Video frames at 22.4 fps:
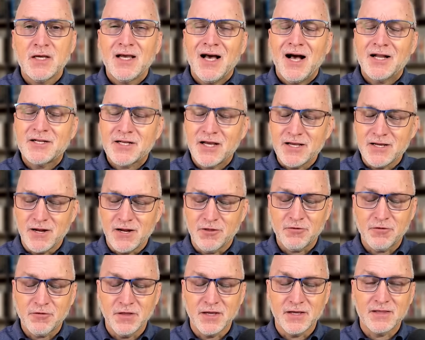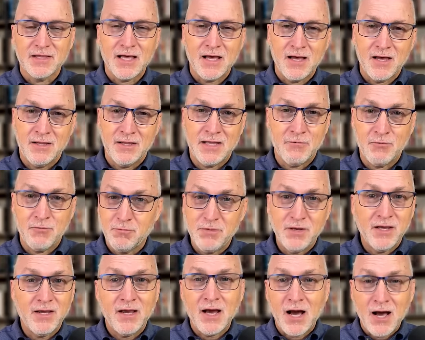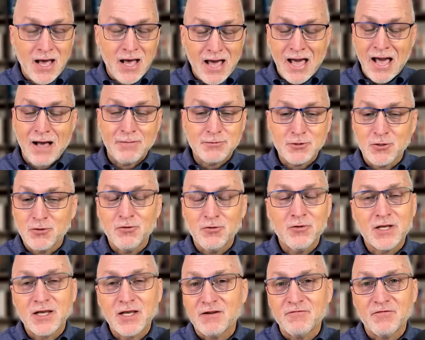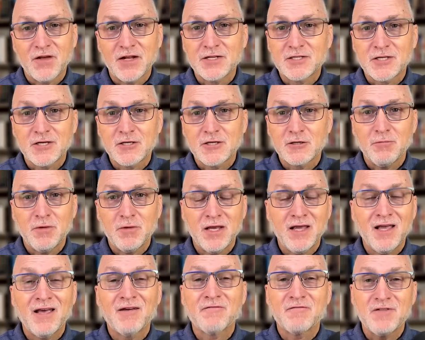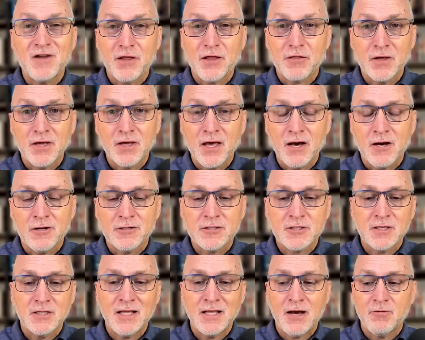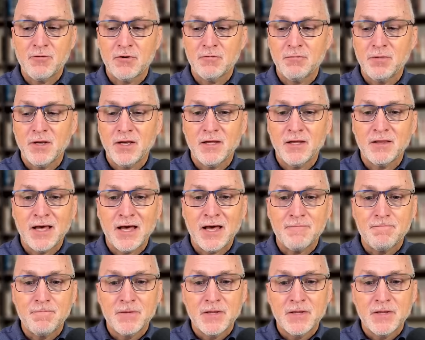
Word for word: I'll tell you another thing that would be absolutely convincing to me, if nothing else, and that would be that